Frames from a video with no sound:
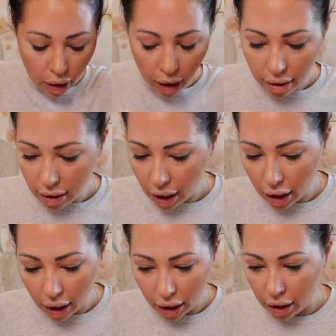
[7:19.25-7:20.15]
And
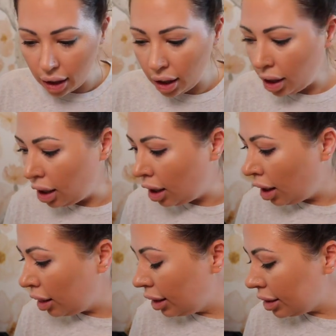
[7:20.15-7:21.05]
then
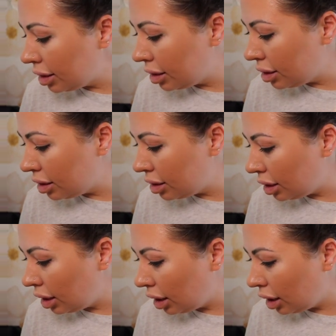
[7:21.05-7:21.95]
let's
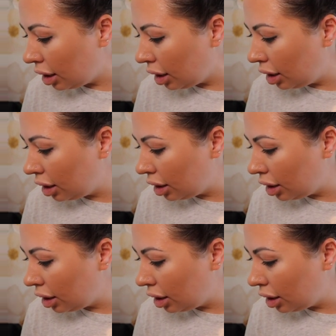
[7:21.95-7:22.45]
see.